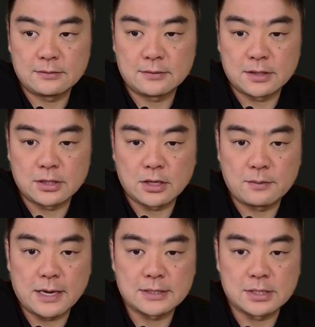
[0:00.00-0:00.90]
We're going to go
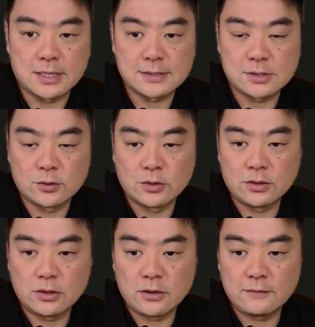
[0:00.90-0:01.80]
back to Azure
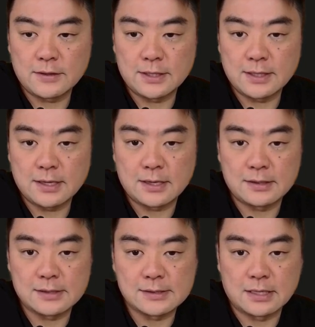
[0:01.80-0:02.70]
over here and
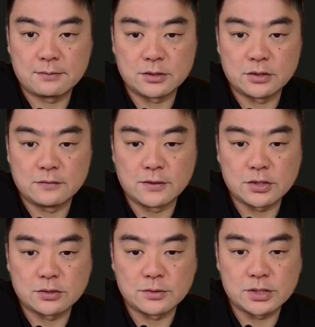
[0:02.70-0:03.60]
then set up a new
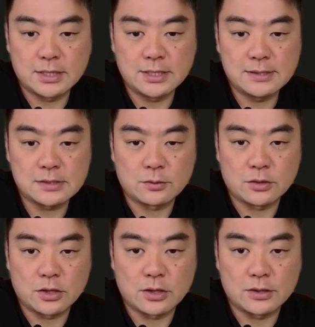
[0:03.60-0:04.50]
virtual machine. So we'll
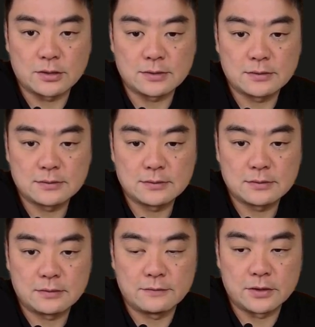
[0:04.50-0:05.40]
go
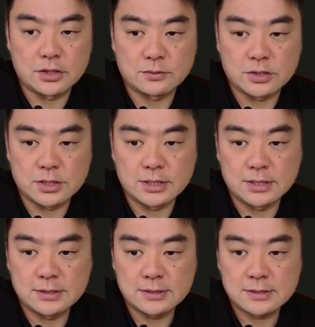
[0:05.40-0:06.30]
virtual
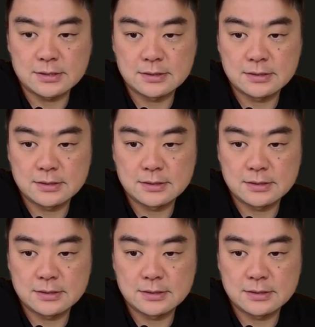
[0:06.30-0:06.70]
machines,